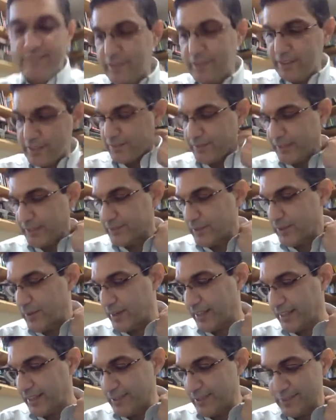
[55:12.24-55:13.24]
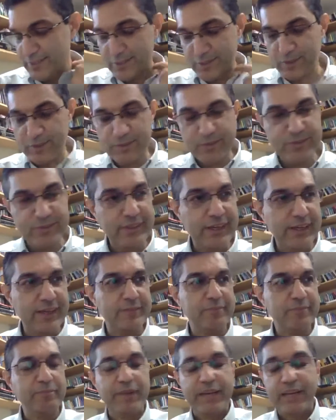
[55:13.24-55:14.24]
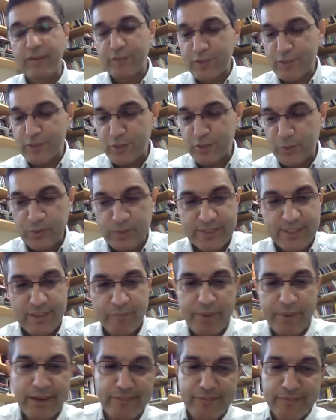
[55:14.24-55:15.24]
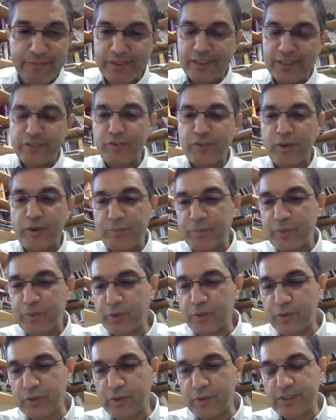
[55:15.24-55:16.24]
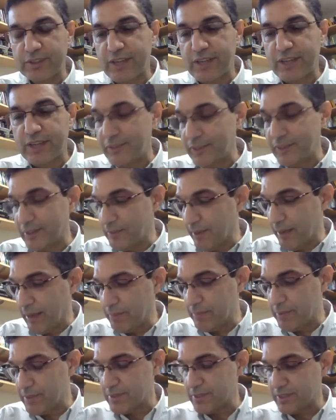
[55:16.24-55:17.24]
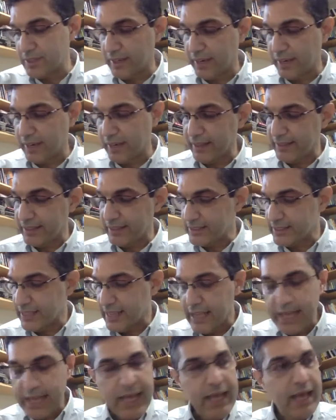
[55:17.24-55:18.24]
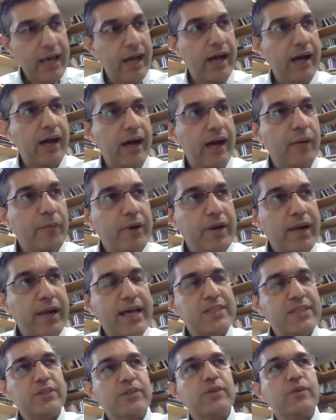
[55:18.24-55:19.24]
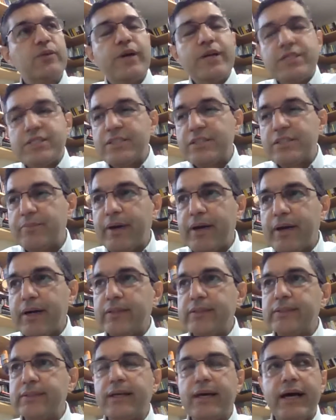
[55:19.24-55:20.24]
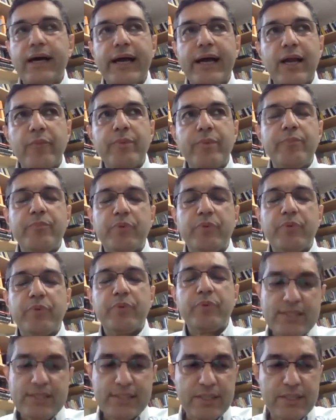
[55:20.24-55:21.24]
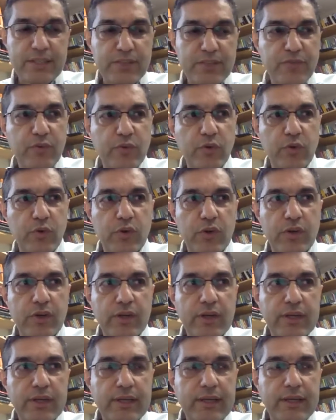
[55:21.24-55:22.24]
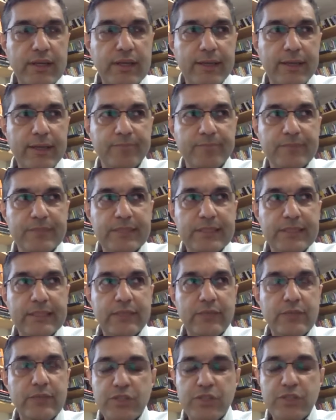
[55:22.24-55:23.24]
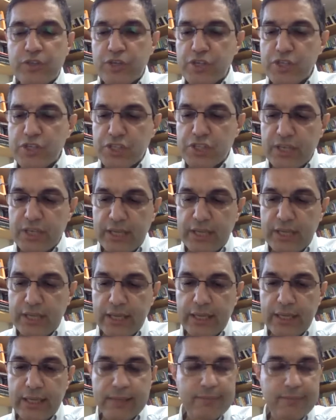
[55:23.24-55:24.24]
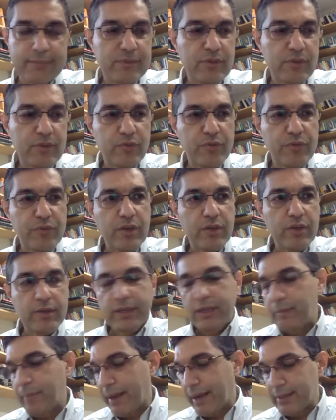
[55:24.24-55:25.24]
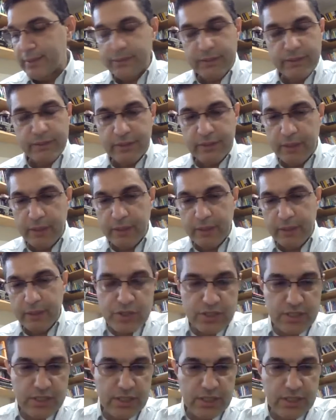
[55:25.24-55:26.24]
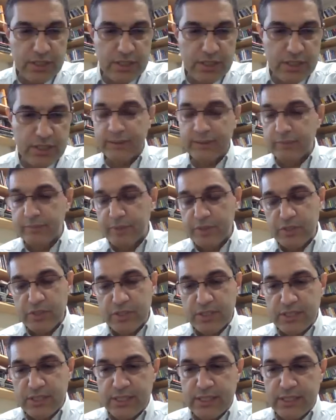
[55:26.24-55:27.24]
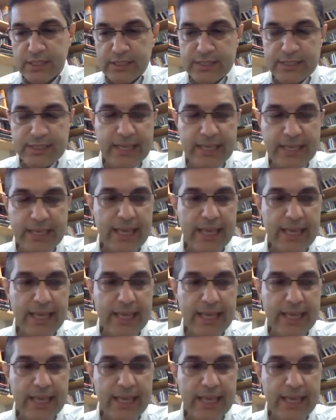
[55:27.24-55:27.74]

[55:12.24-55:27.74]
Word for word: this great talk and also um, many of our students have benefited from your scholarly papers on ethics. I, I want to ask you questions about IRB process for um, research in sort of humanitarian emergencies, health emergencies,